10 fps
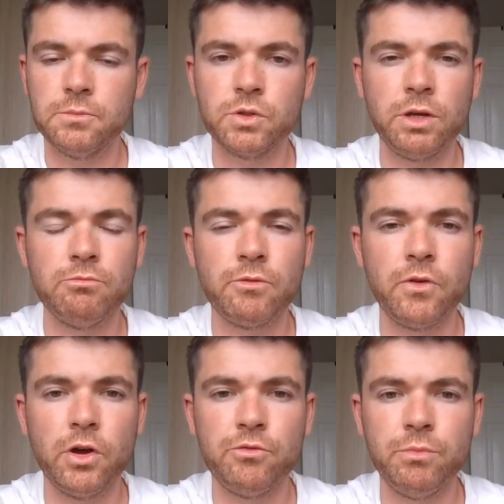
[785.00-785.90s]
So he
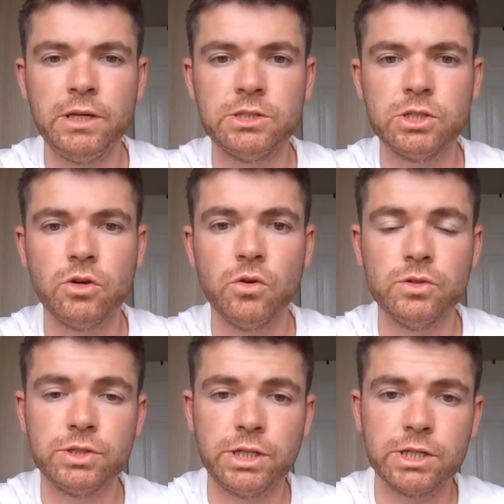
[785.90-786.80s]
referred me to go
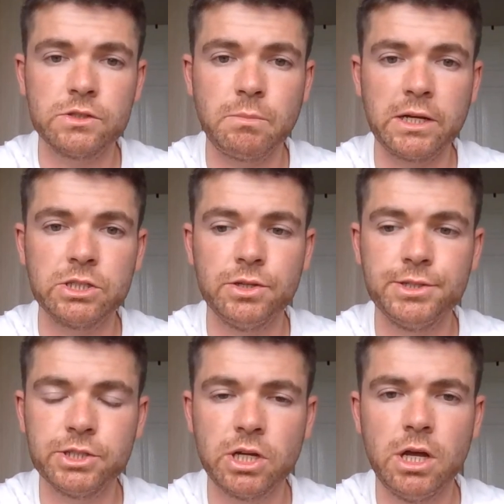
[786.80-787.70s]
and see a
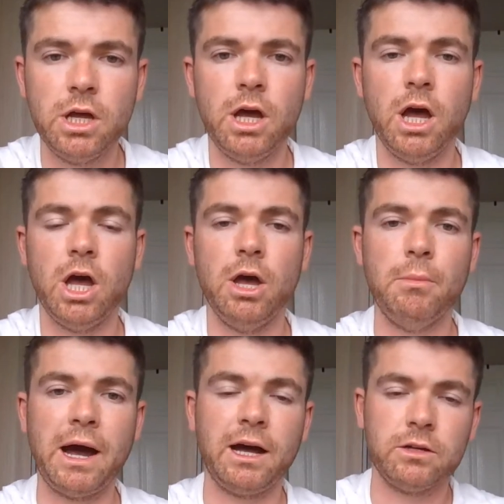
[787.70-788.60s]
specialist
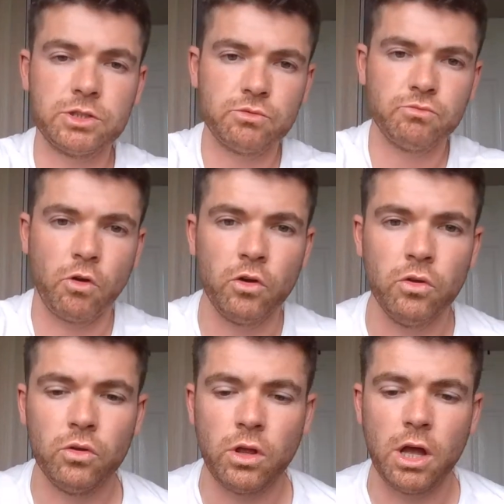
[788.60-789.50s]
at
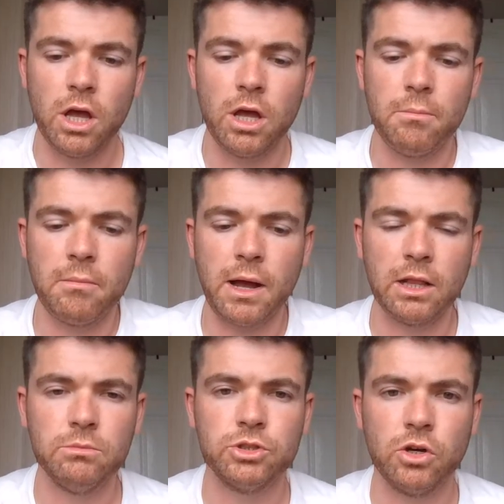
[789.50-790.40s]
Royal
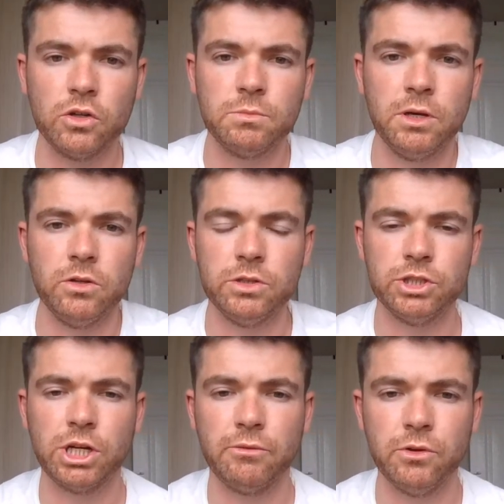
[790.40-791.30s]
Hallamshire Hospital in
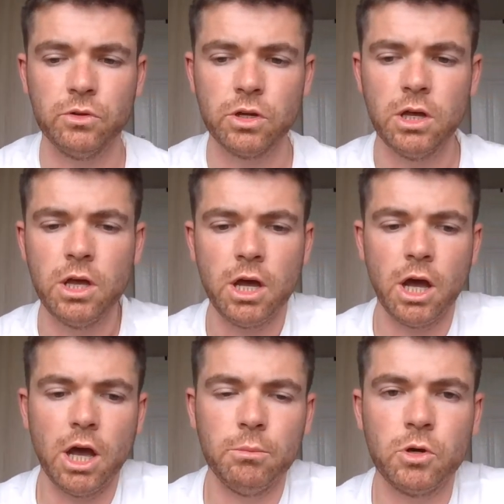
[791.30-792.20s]
Sheffield,
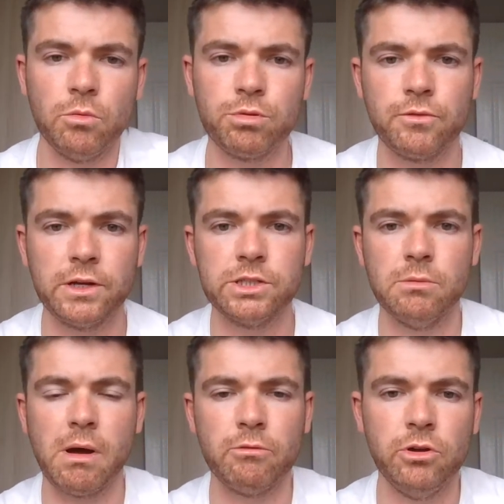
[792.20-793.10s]
called Professor
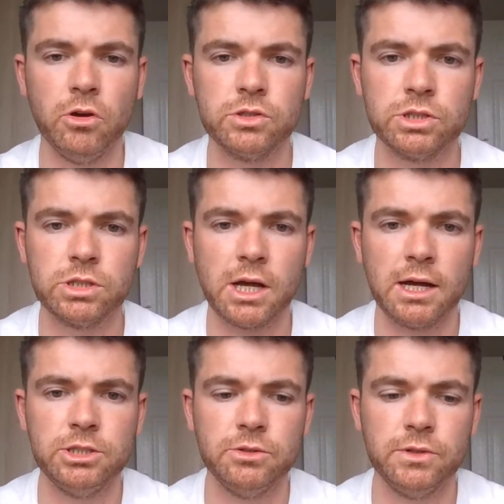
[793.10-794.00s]
Marios
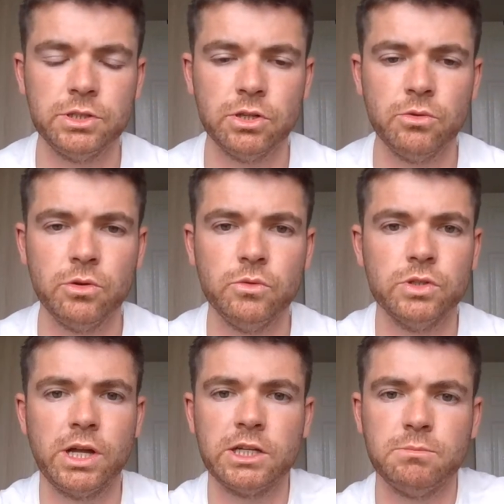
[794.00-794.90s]
Hadjivassiliou, who's
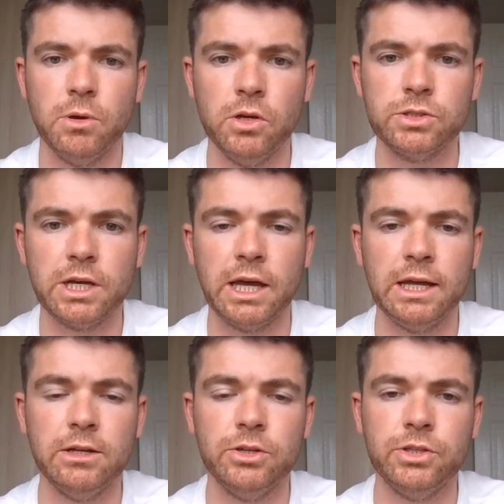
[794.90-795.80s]
an expert
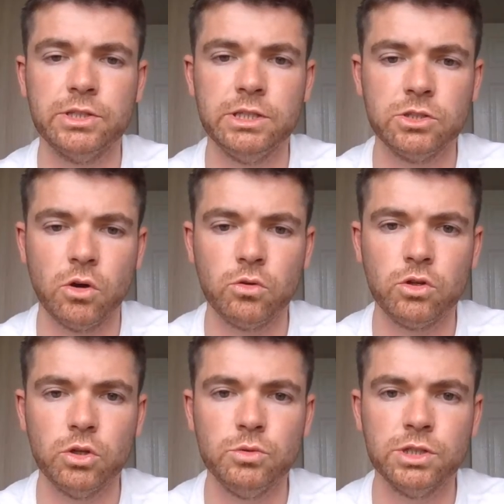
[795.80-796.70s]
in a disease called
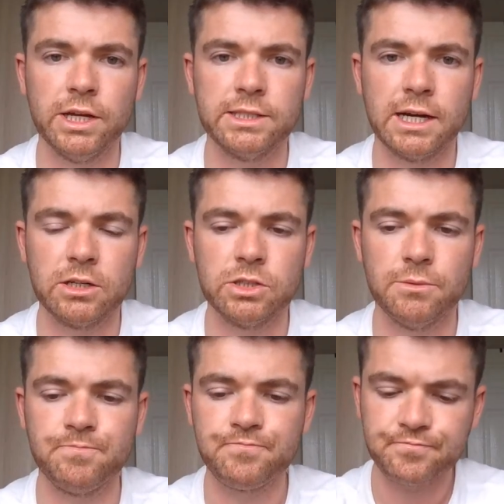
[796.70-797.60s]
gluten ataxia.